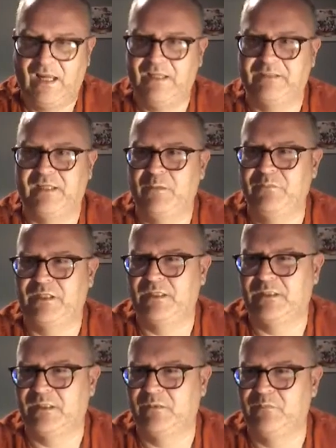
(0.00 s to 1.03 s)
At times
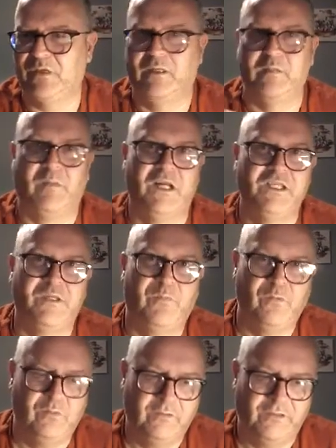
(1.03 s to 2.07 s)
he seems
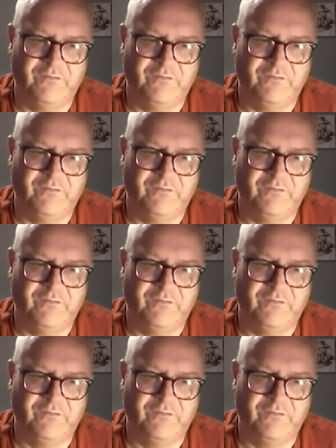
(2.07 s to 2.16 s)
unimaginable.